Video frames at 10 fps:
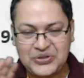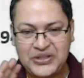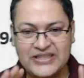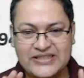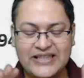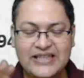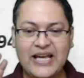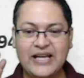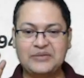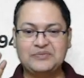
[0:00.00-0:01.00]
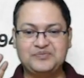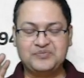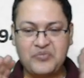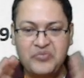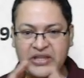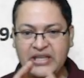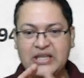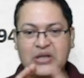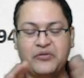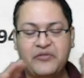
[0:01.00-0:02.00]
he said that
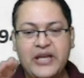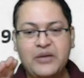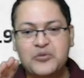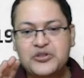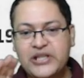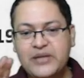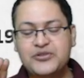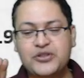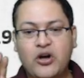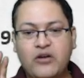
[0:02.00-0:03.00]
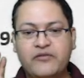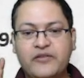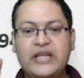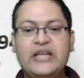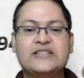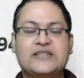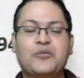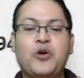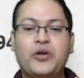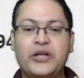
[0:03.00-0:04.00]
when Muslims of Indian
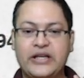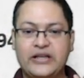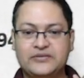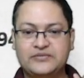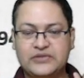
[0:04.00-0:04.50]
subcontinent